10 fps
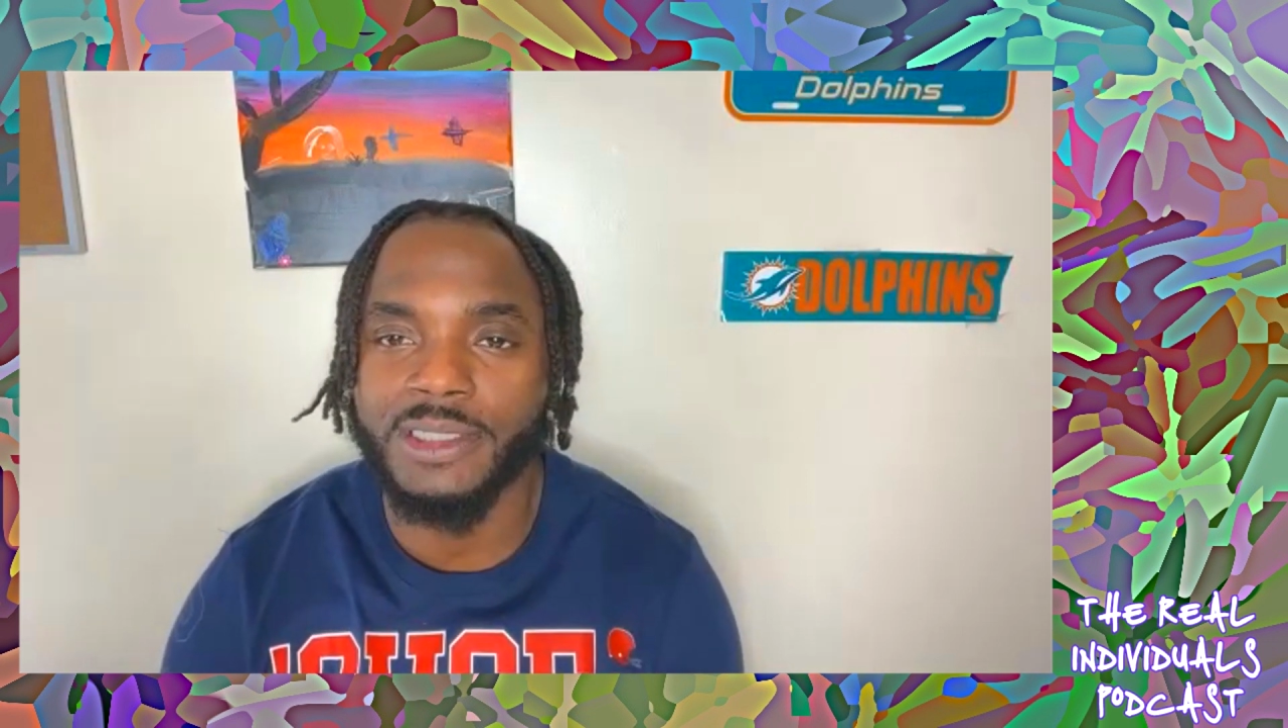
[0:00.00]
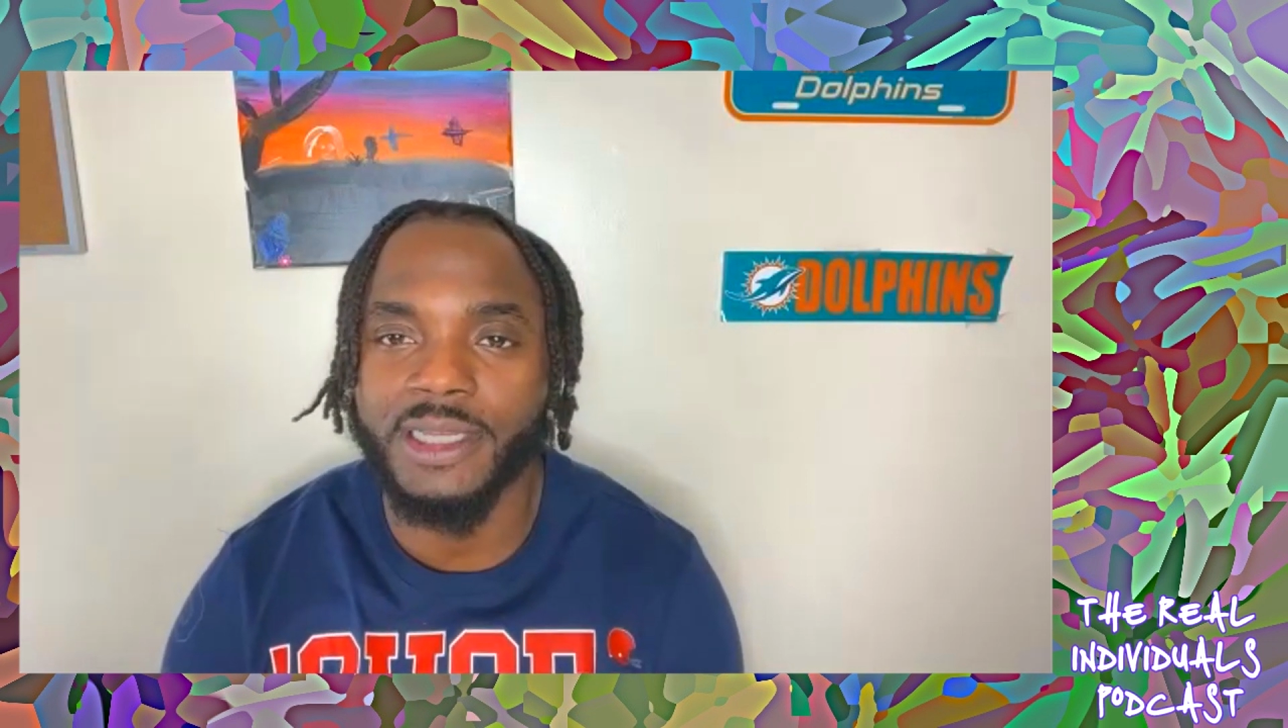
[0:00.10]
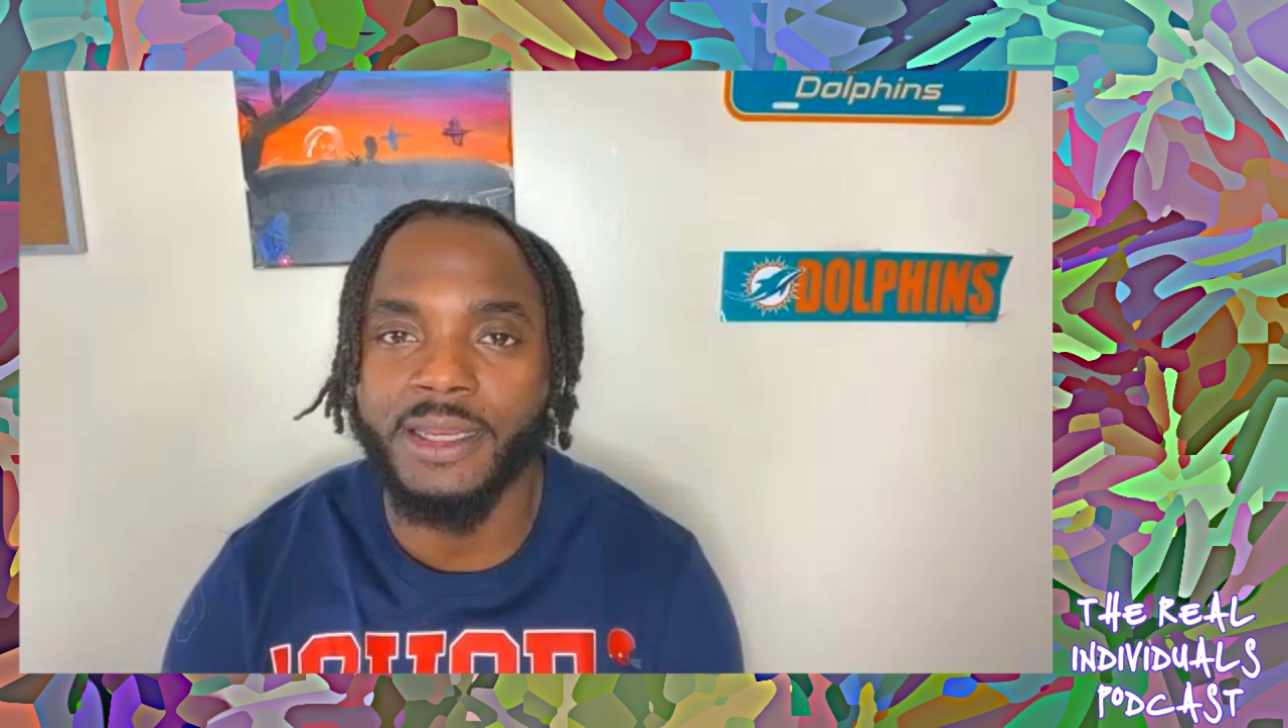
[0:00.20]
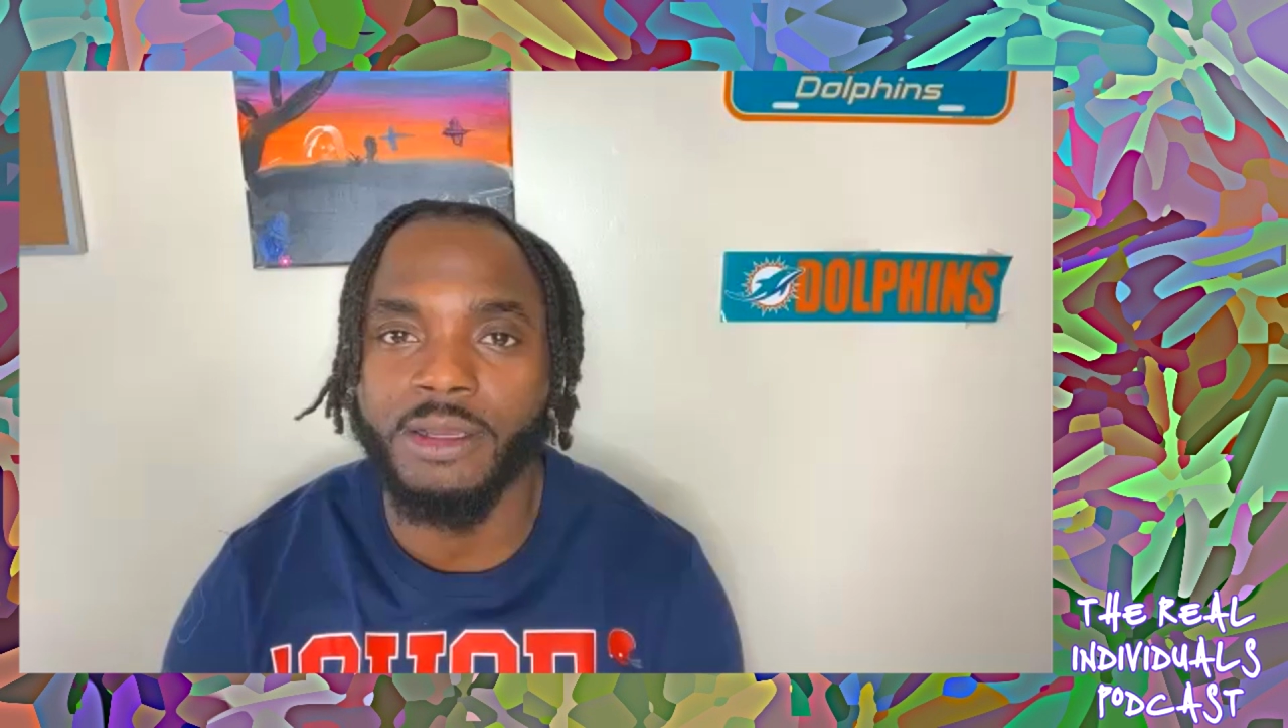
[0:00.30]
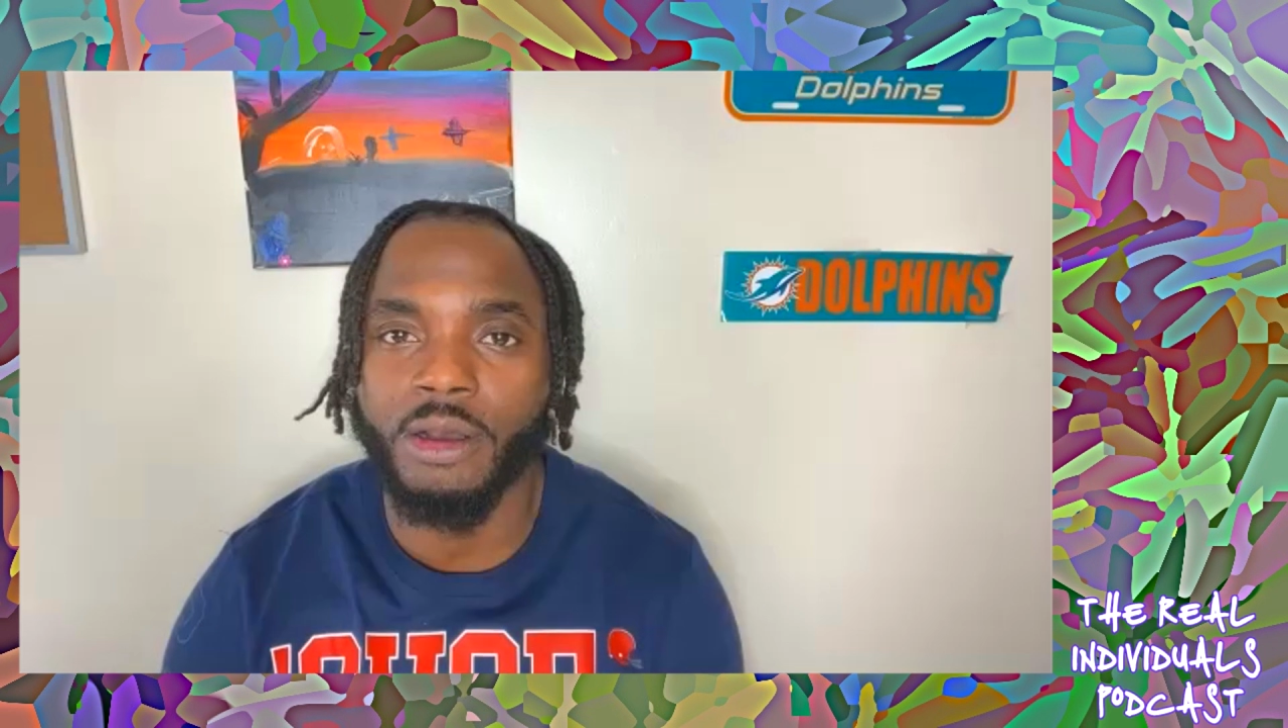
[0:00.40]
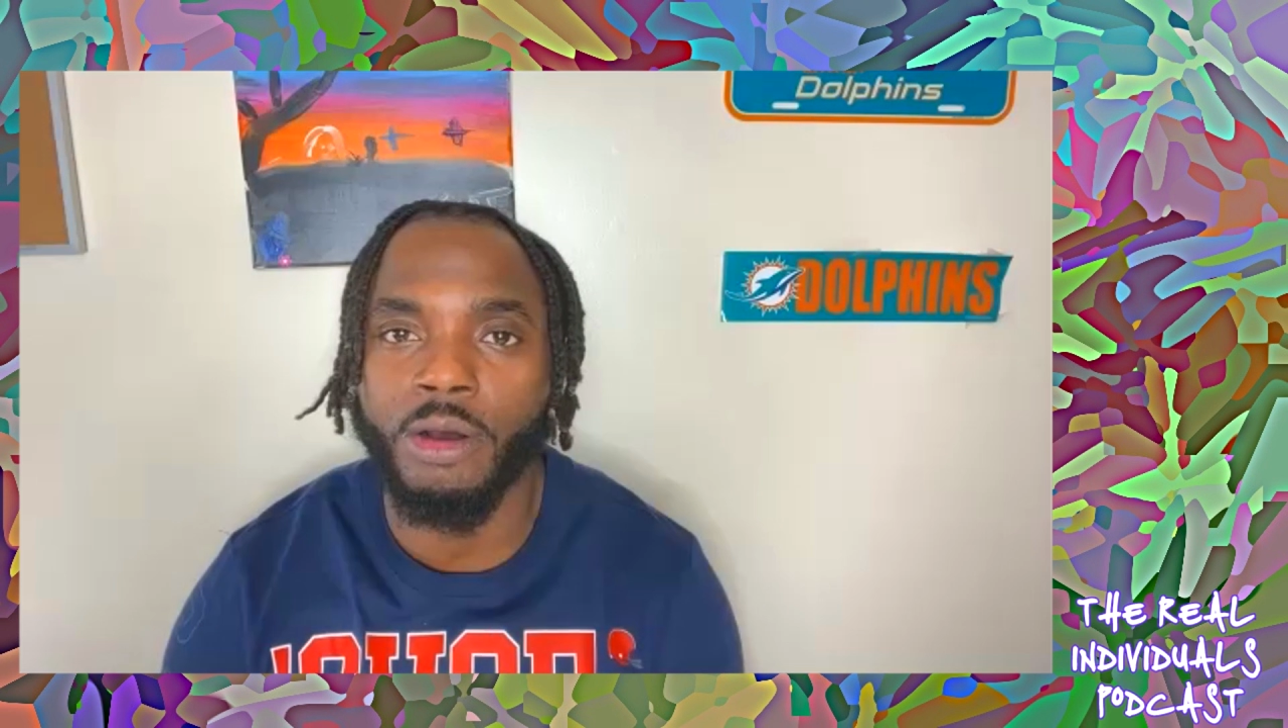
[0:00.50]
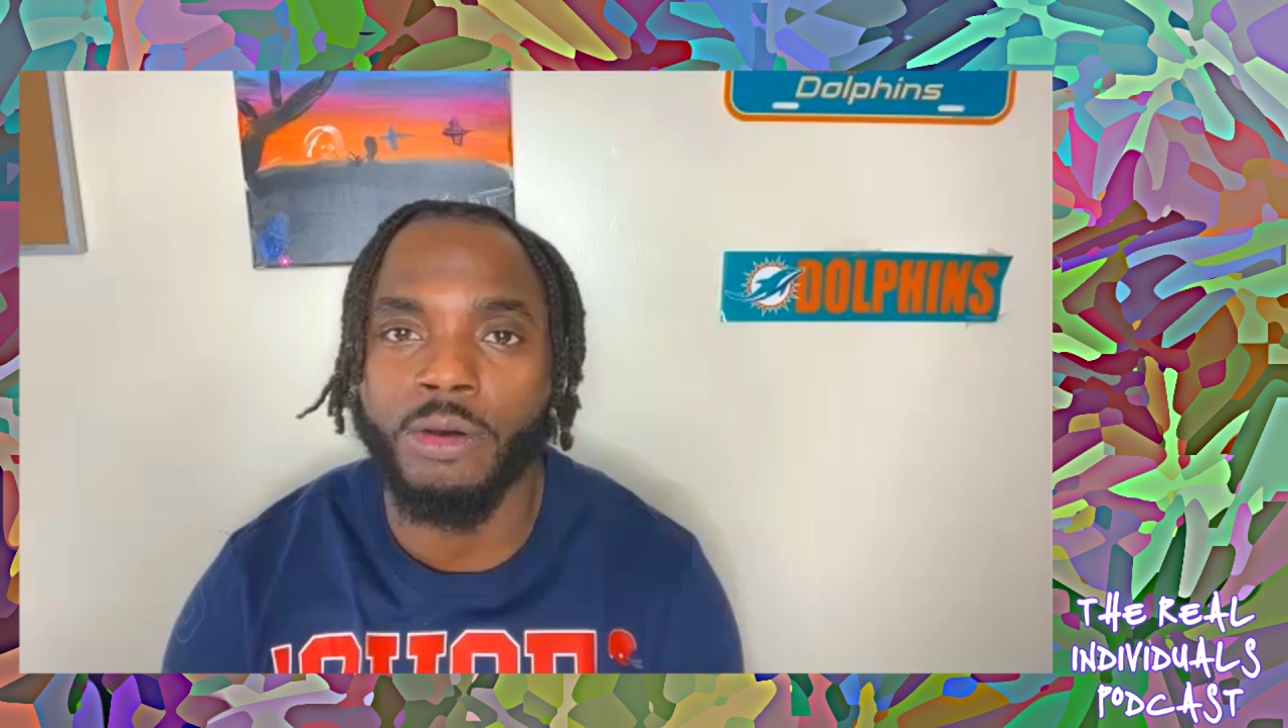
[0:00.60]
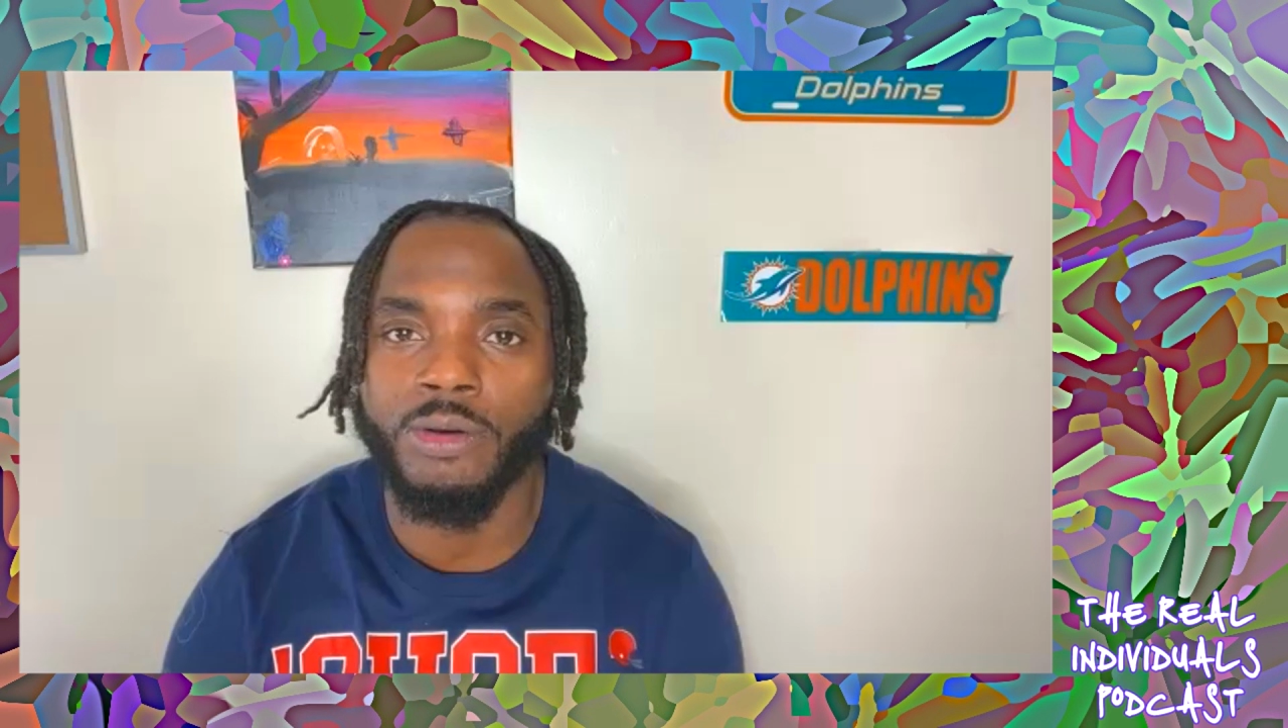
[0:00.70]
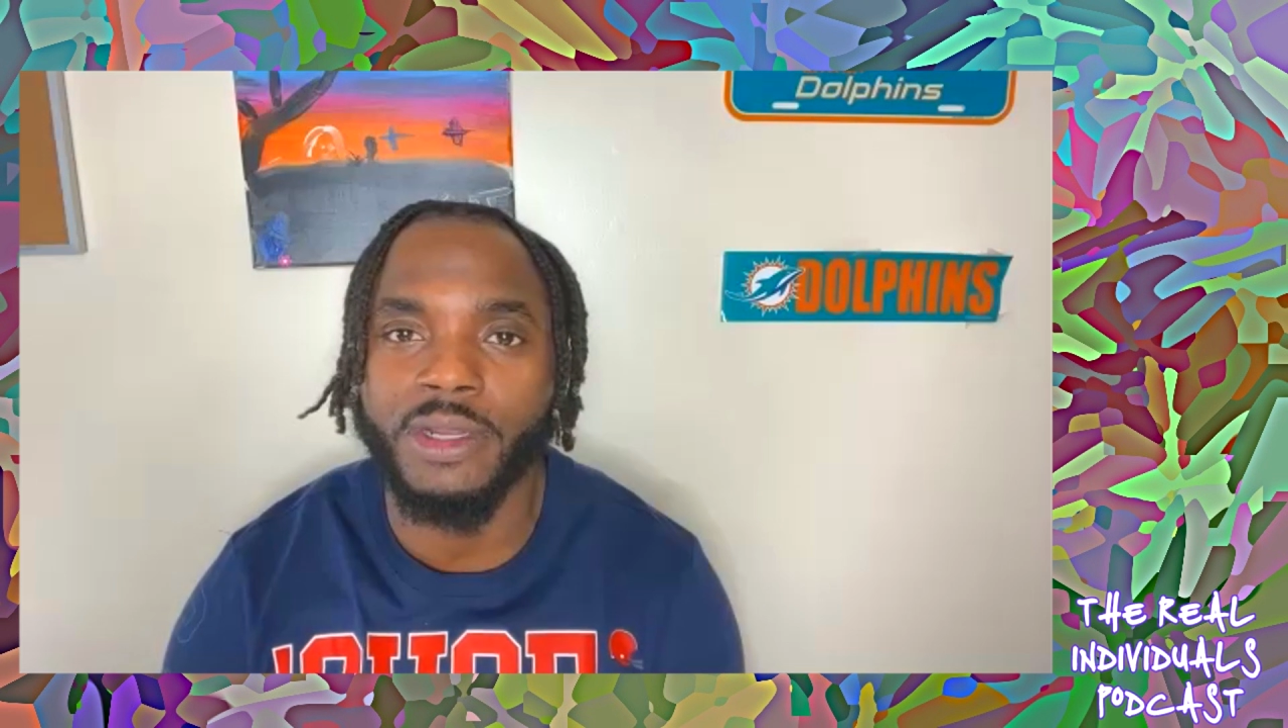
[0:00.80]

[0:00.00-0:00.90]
say they look old,